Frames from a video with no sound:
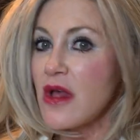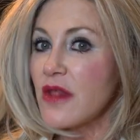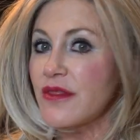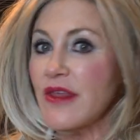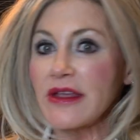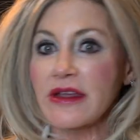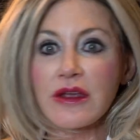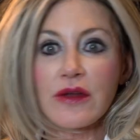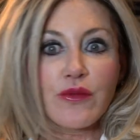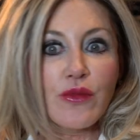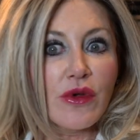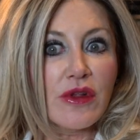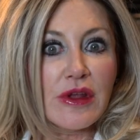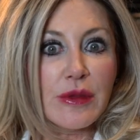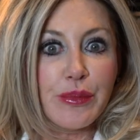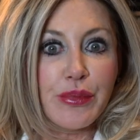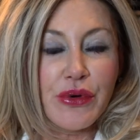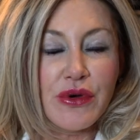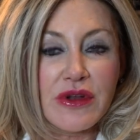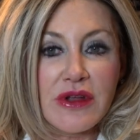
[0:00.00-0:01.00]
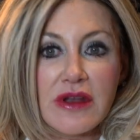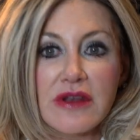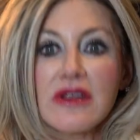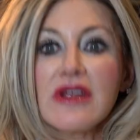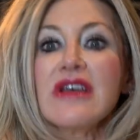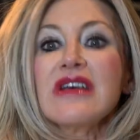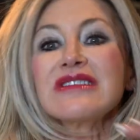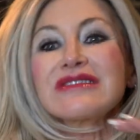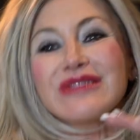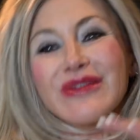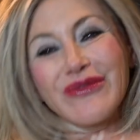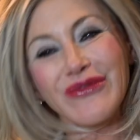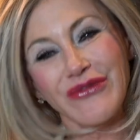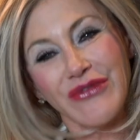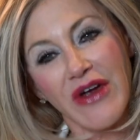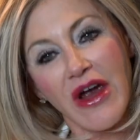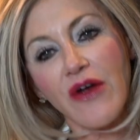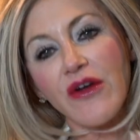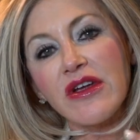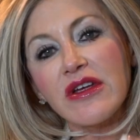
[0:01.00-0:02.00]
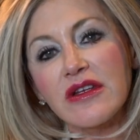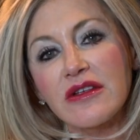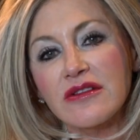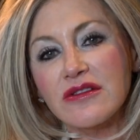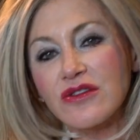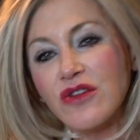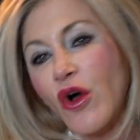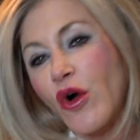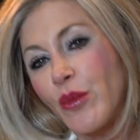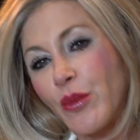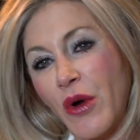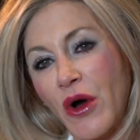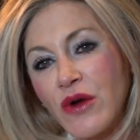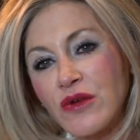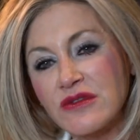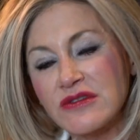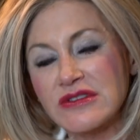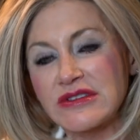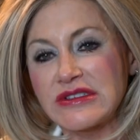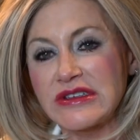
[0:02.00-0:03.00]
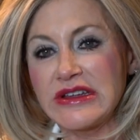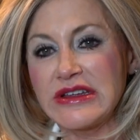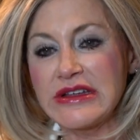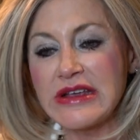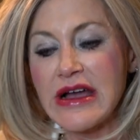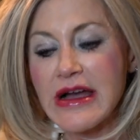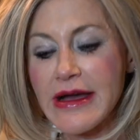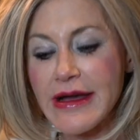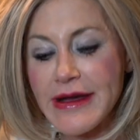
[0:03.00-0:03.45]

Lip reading: they can really put in some very low potency